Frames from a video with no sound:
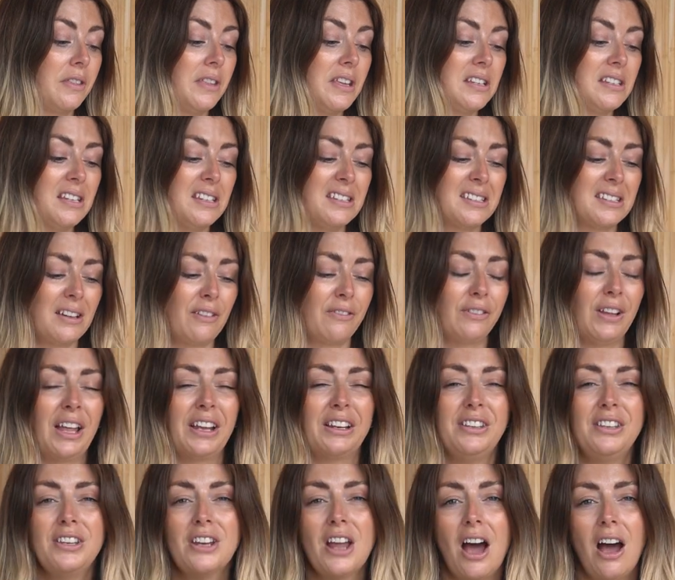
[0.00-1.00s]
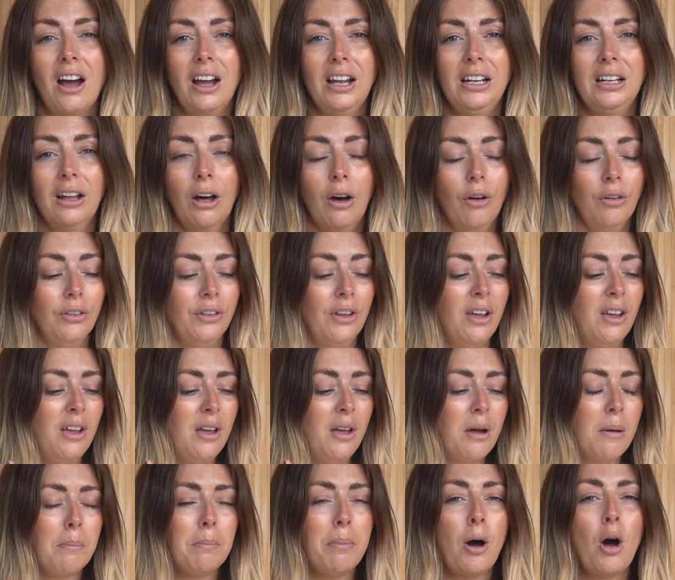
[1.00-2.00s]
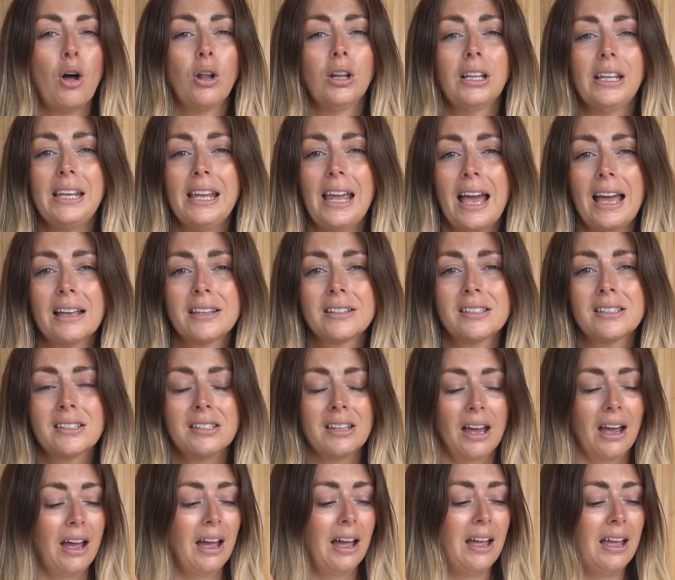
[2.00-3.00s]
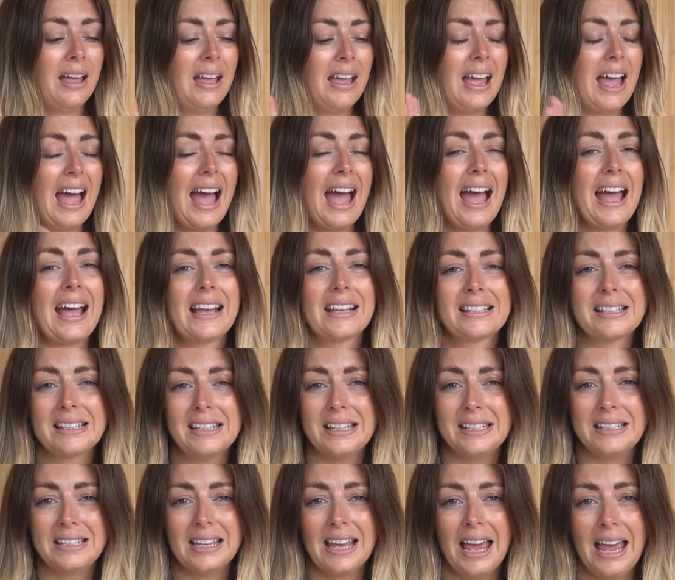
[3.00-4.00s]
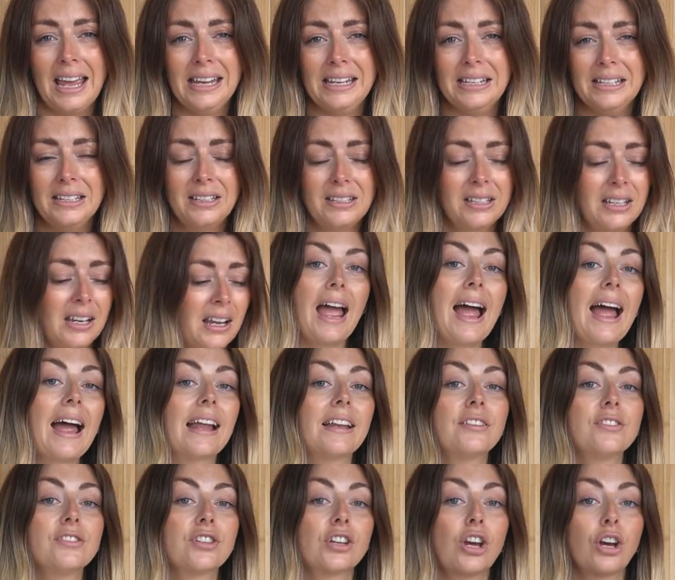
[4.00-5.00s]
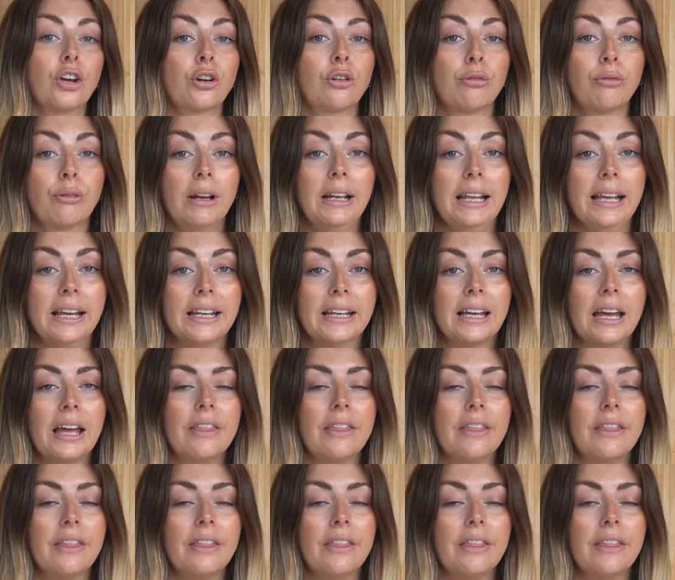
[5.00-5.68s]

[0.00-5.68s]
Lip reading: this is stuff like nylon, polyester, acetate, and acrylic.